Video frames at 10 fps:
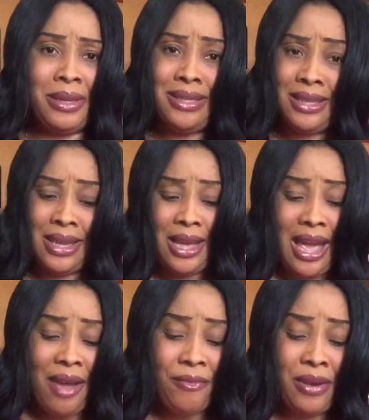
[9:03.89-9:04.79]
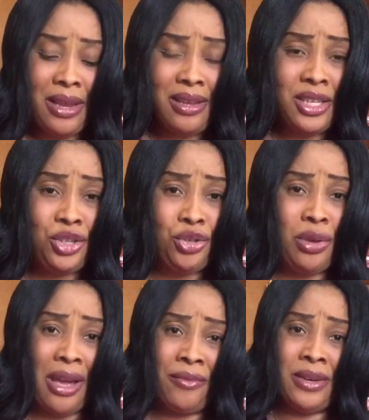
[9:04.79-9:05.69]
But every
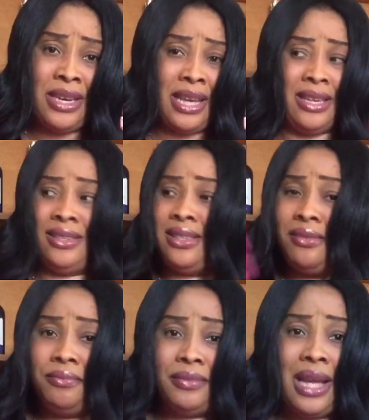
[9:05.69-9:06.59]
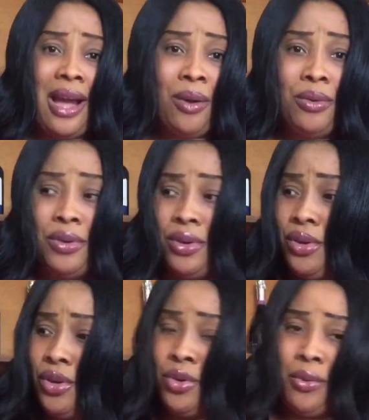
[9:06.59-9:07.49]
issue every day is how
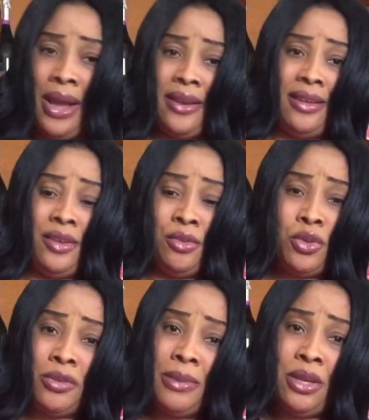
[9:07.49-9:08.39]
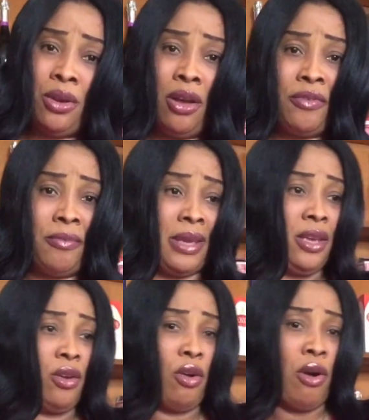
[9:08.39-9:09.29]
you told me you love me,
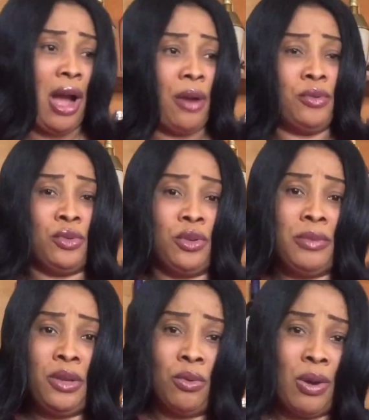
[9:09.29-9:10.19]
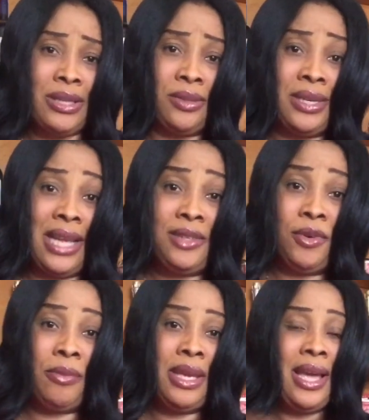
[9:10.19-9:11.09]
or how you told me you want to dance
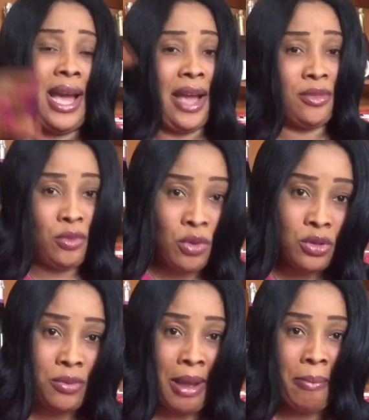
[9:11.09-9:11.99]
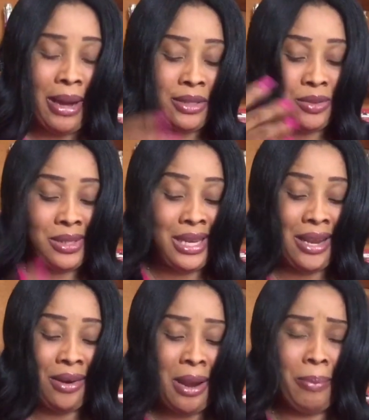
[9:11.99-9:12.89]
for me and go to my back to tell
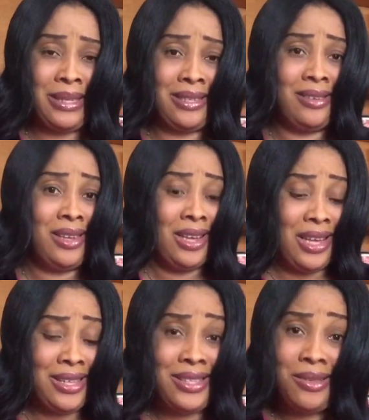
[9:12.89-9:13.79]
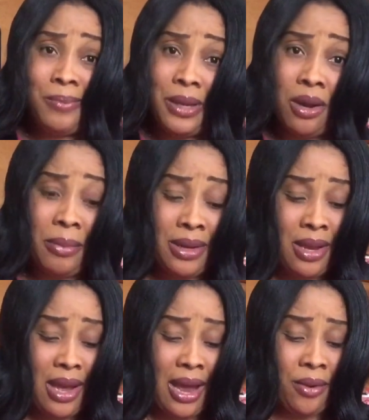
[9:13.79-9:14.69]
another person. It's becoming
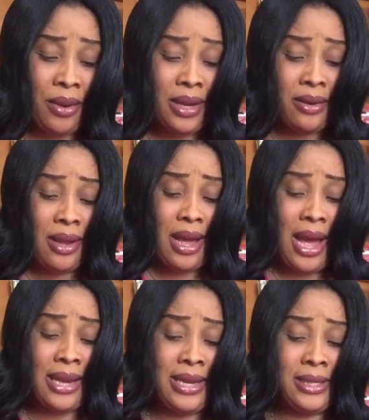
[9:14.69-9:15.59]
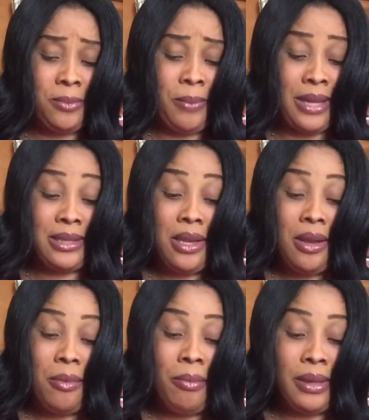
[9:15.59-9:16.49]
annoying at this part.
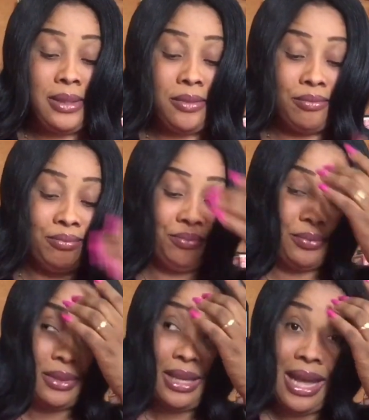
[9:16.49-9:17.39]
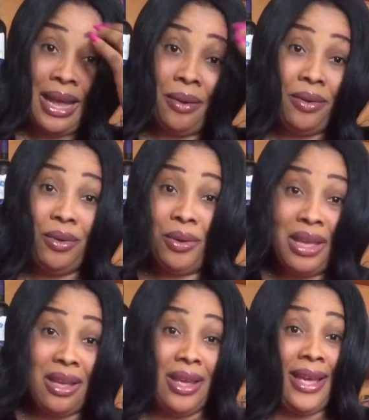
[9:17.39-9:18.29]
But I don't
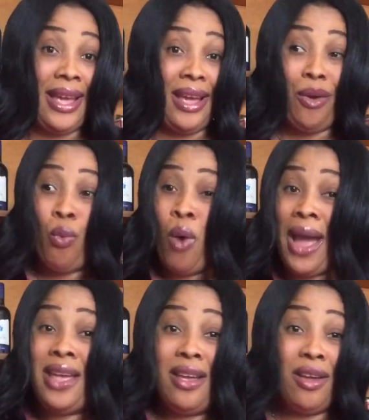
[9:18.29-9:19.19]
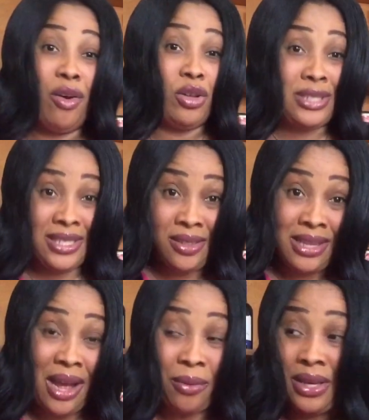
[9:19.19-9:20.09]
know why till
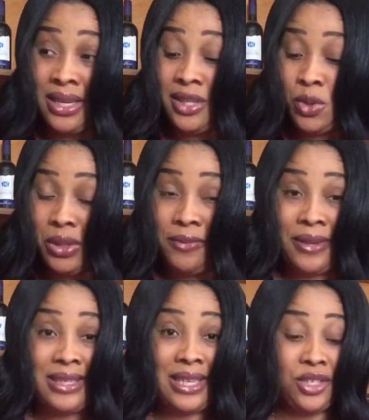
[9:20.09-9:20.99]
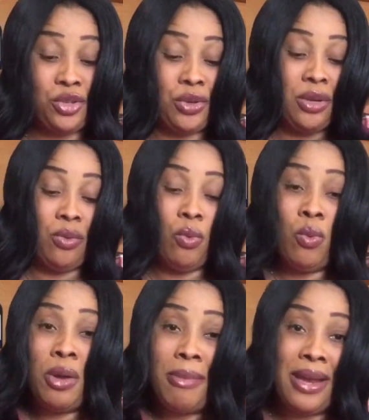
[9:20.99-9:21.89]
now in this 21st century,
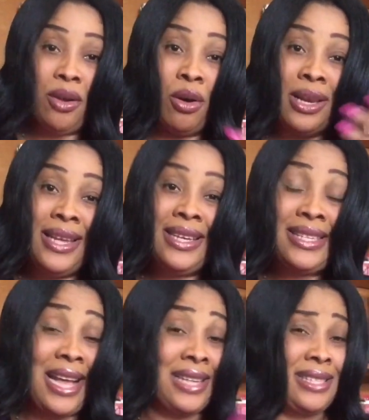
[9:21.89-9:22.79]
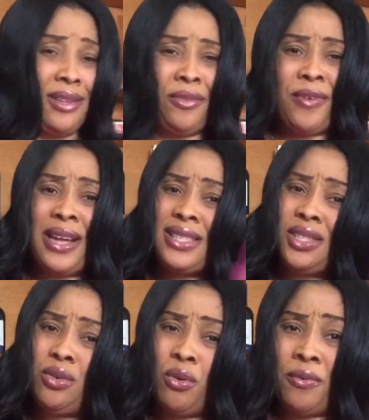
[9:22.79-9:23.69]
women or ladies are still
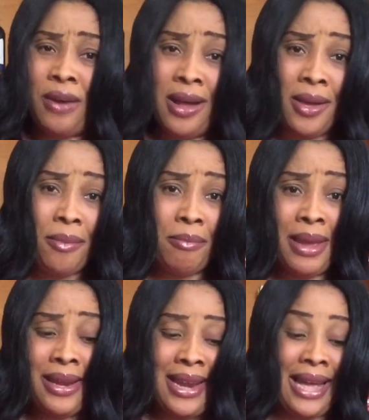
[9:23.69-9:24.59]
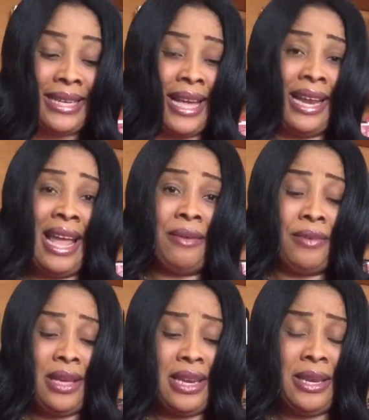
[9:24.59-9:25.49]
fighting over men like their
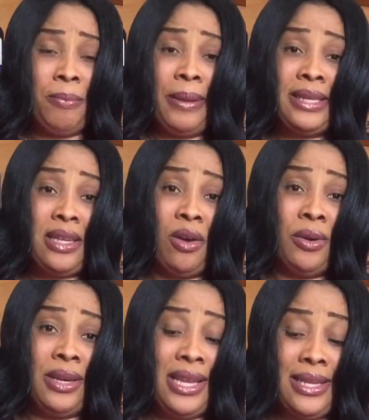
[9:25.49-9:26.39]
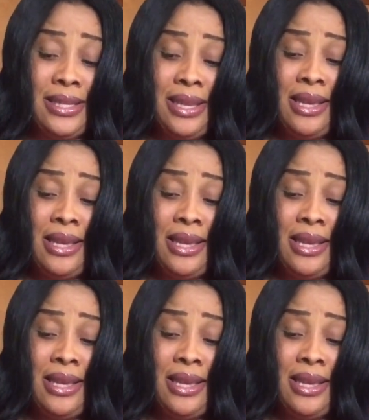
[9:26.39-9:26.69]
life depends on it.